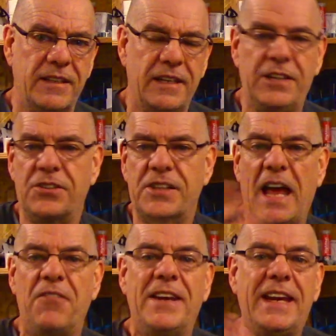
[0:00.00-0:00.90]
It doesn't
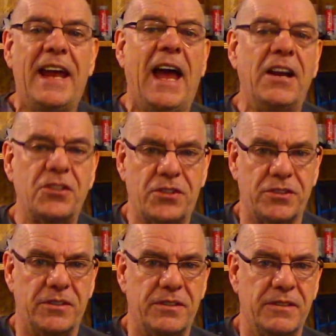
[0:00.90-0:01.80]
have any action,
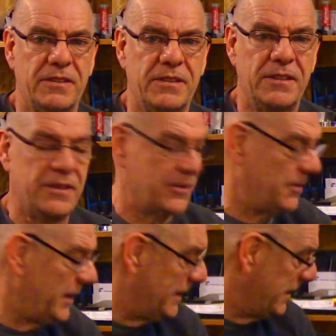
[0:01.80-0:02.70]

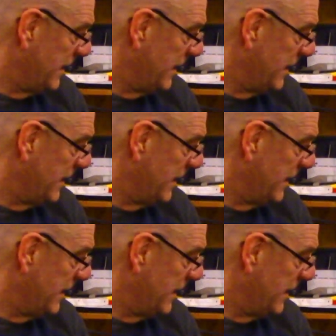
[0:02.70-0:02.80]
right?